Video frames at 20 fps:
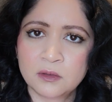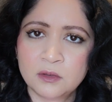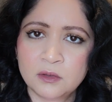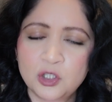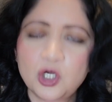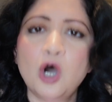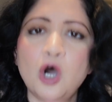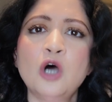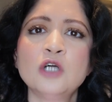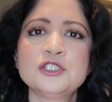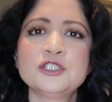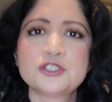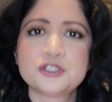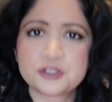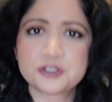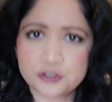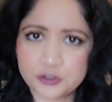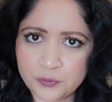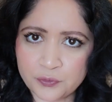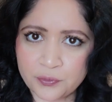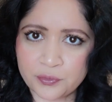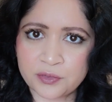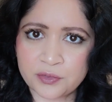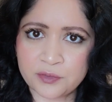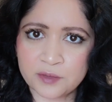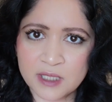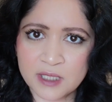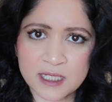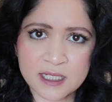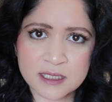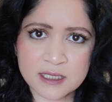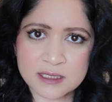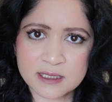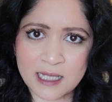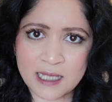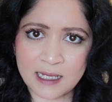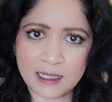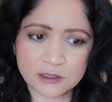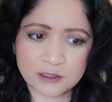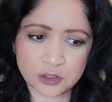God's truth is
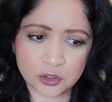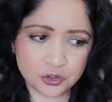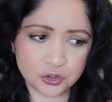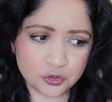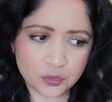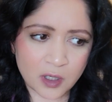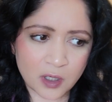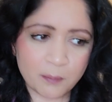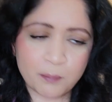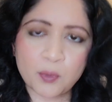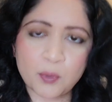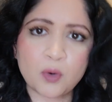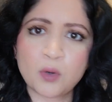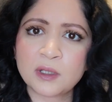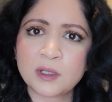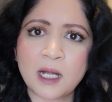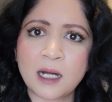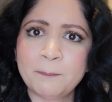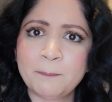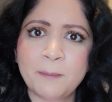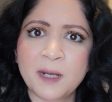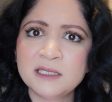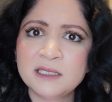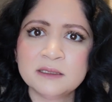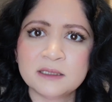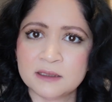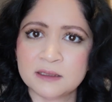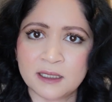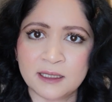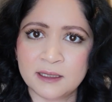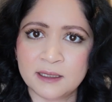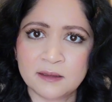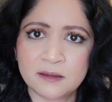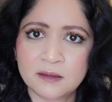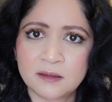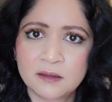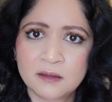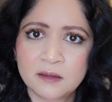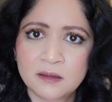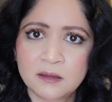that you are born abundantly.
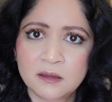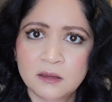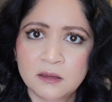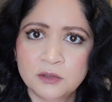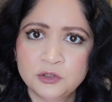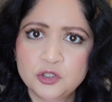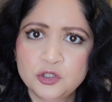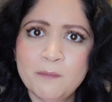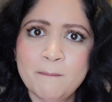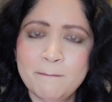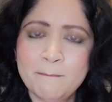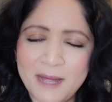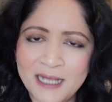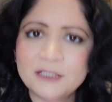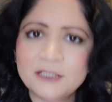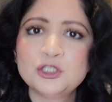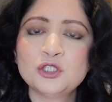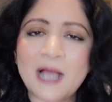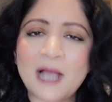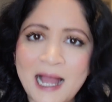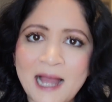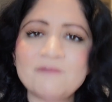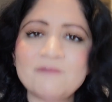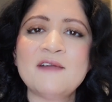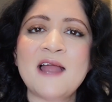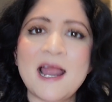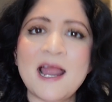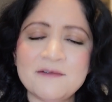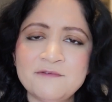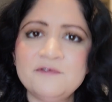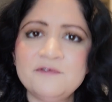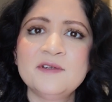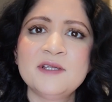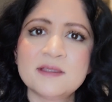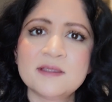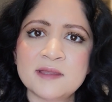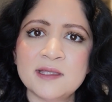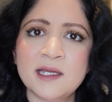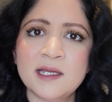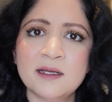You're meant to have
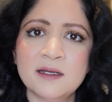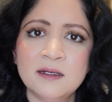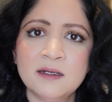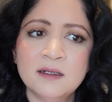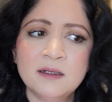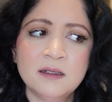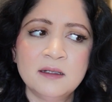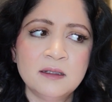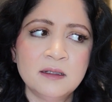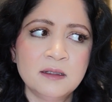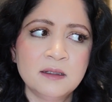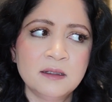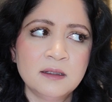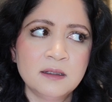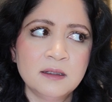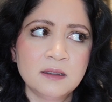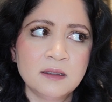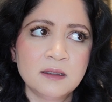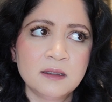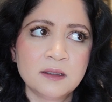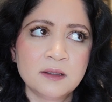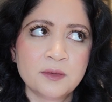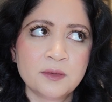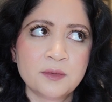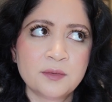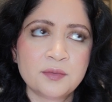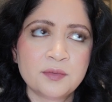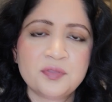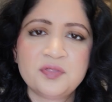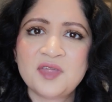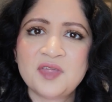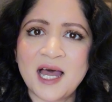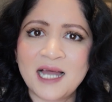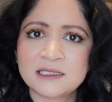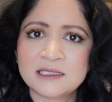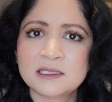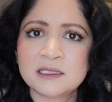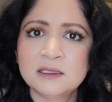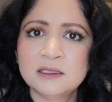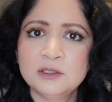everything
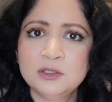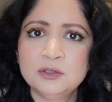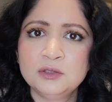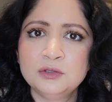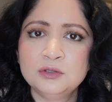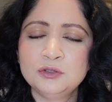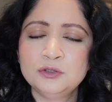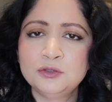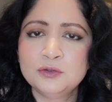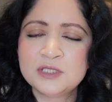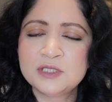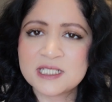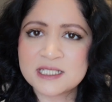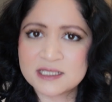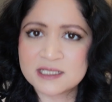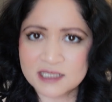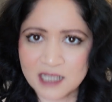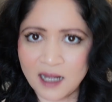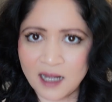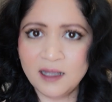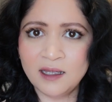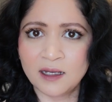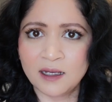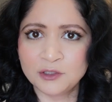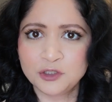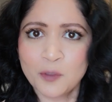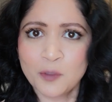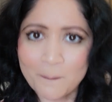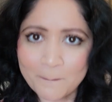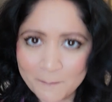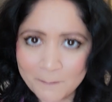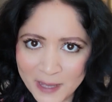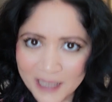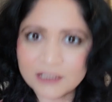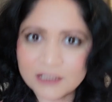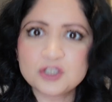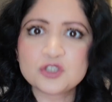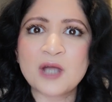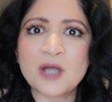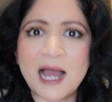that you desire. You're
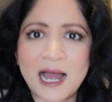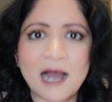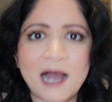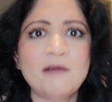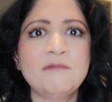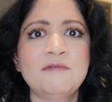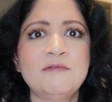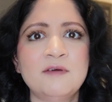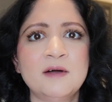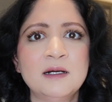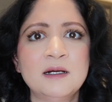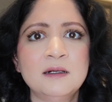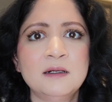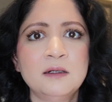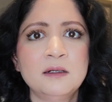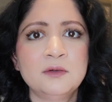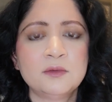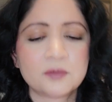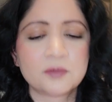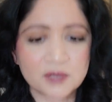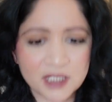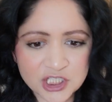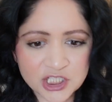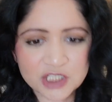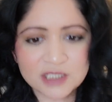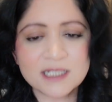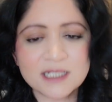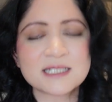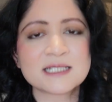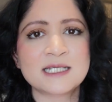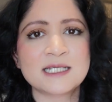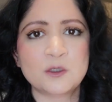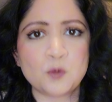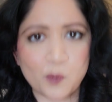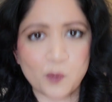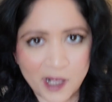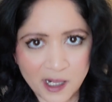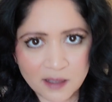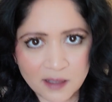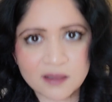meant to have richness and
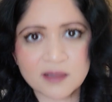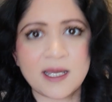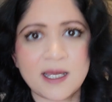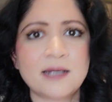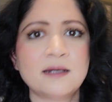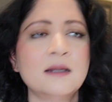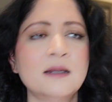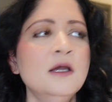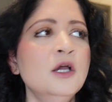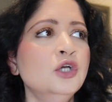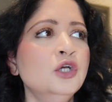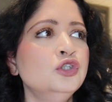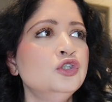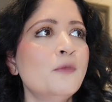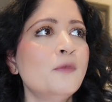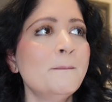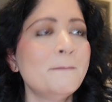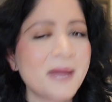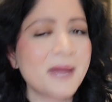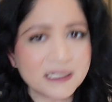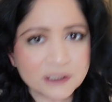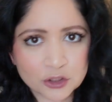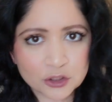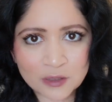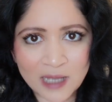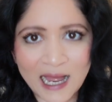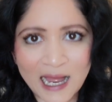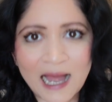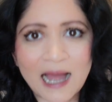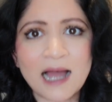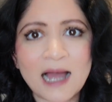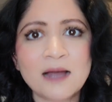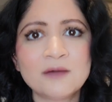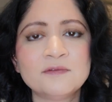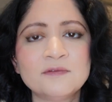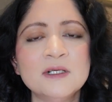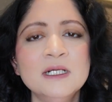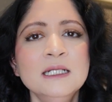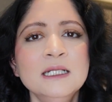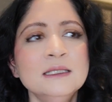wealth, and you're meant to
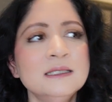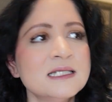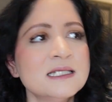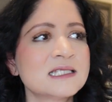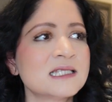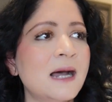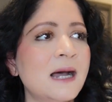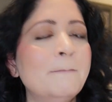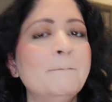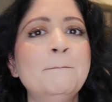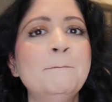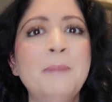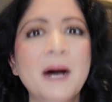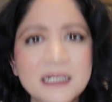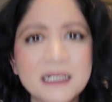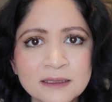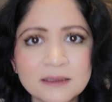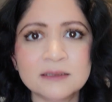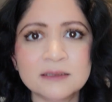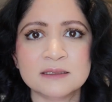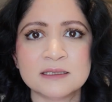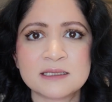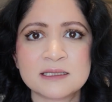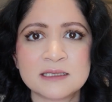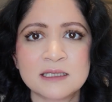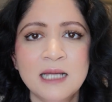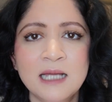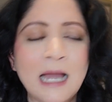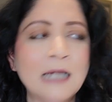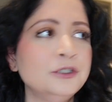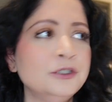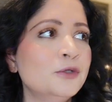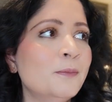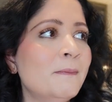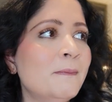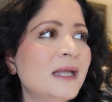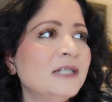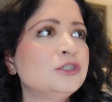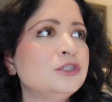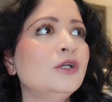have this abundance, and you're
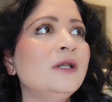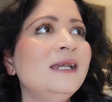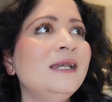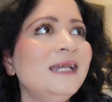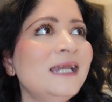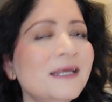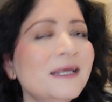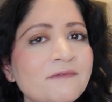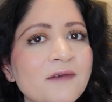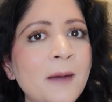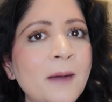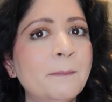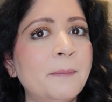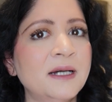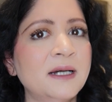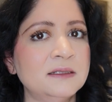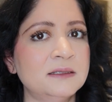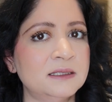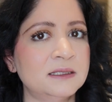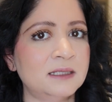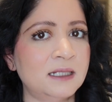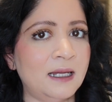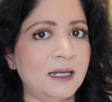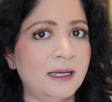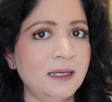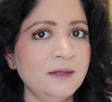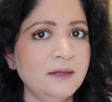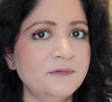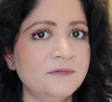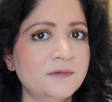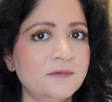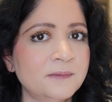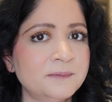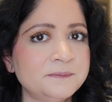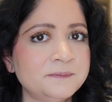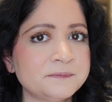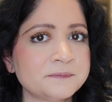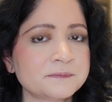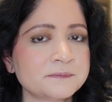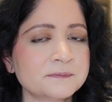meant to live abundant life.
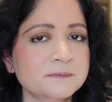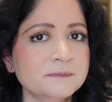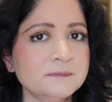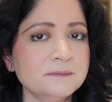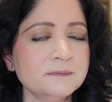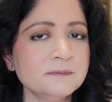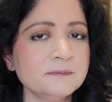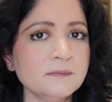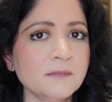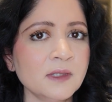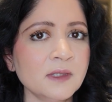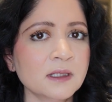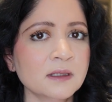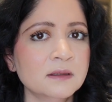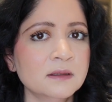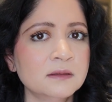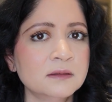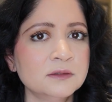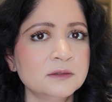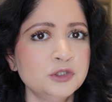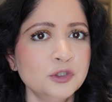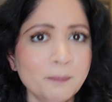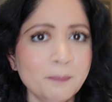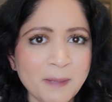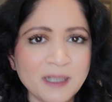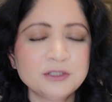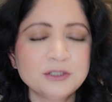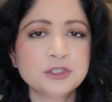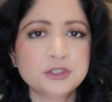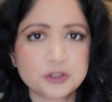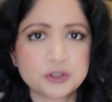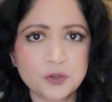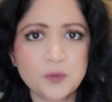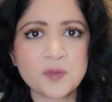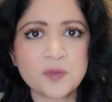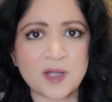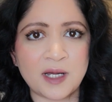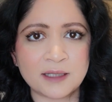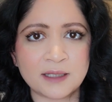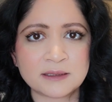You're meant to do
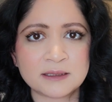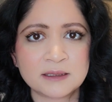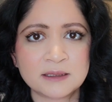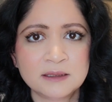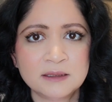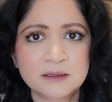that.